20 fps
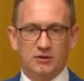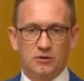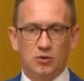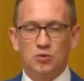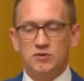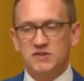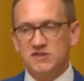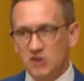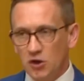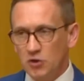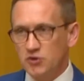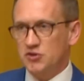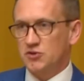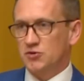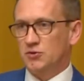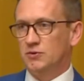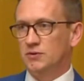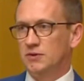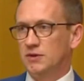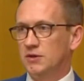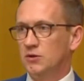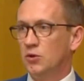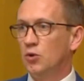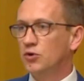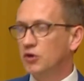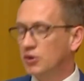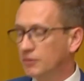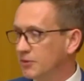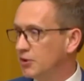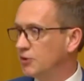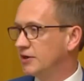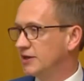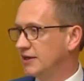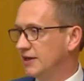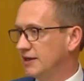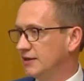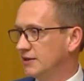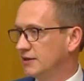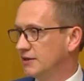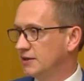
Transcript: or social or community.